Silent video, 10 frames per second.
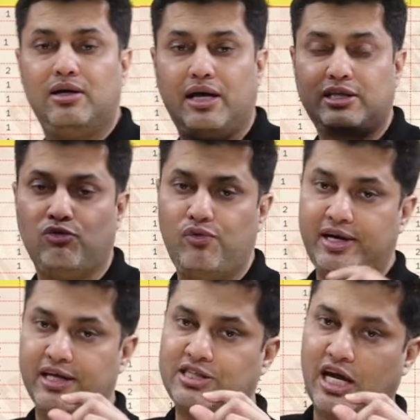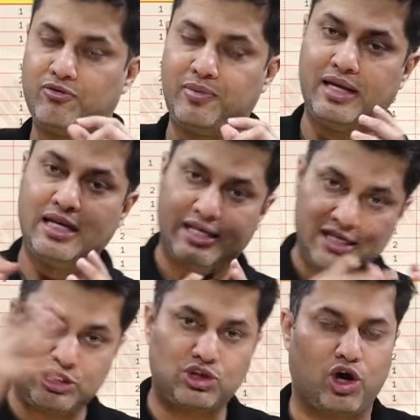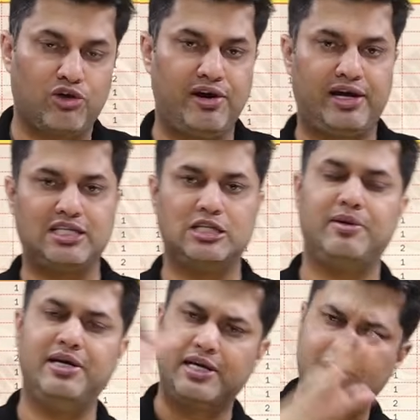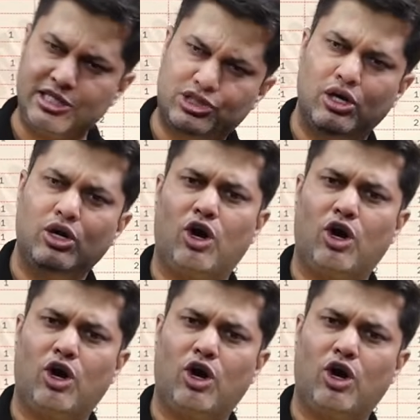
Like the weightage has been increased or weightage has been decreased,